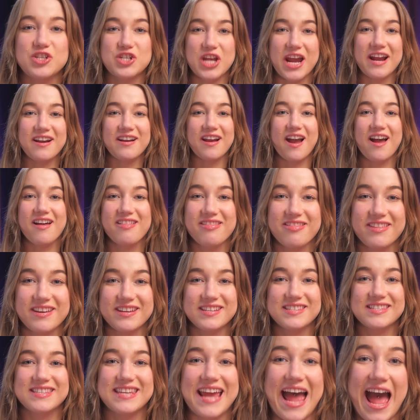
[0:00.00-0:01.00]
Check
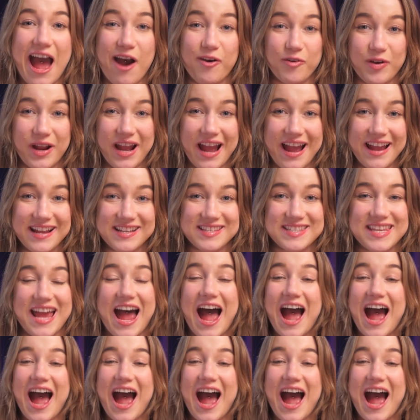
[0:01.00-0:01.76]
this out, guys.